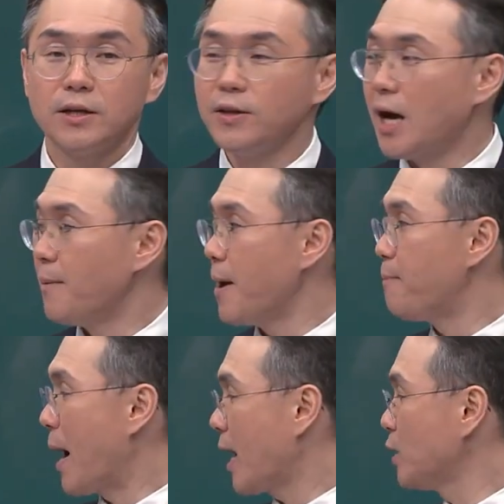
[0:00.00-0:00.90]
And
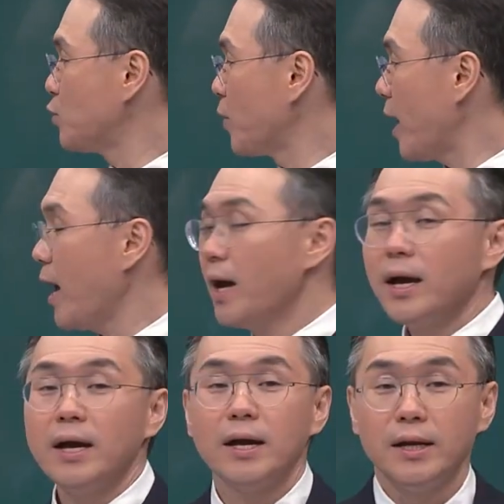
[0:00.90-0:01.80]
on the
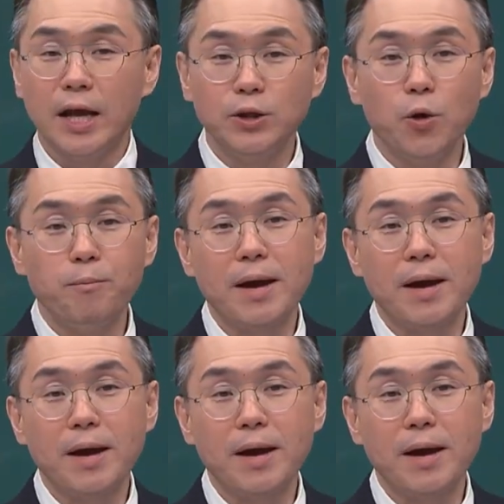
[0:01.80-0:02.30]
exterior side,